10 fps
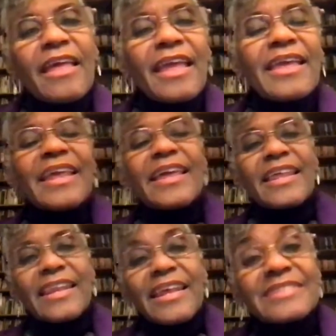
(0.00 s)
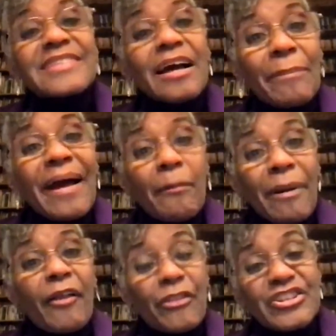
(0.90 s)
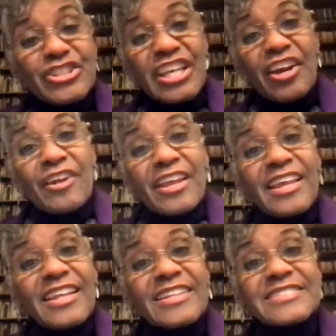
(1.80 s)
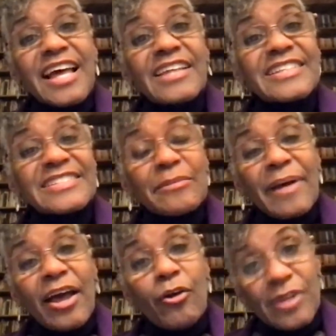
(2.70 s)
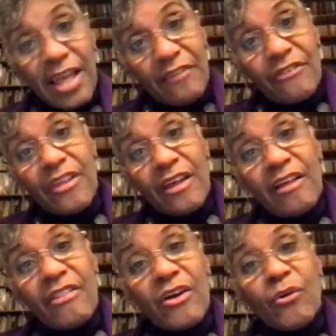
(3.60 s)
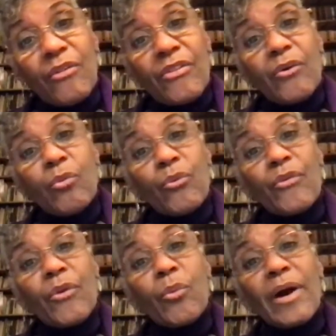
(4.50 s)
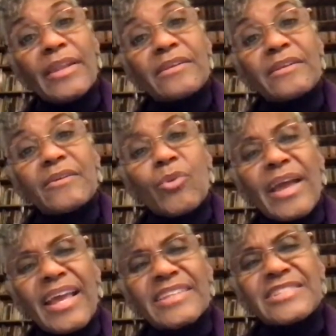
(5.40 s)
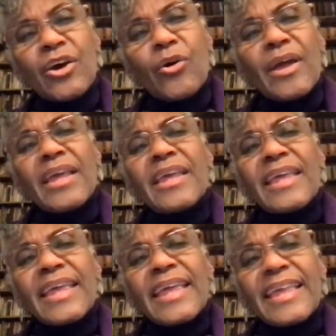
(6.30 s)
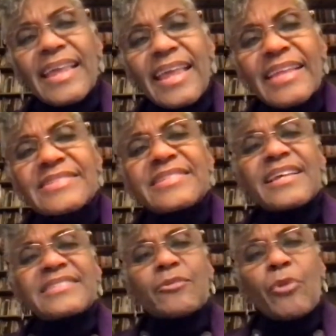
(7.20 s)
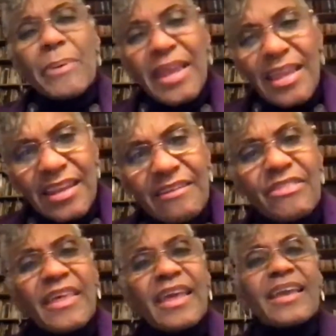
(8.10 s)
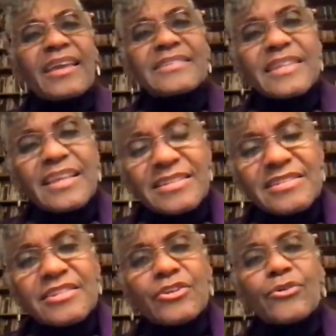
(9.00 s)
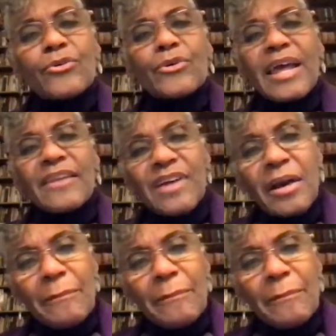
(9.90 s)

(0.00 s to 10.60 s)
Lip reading: it is about the sharing, and it's not just about kind of the one way. So it's a repeated thing. It's you kind of come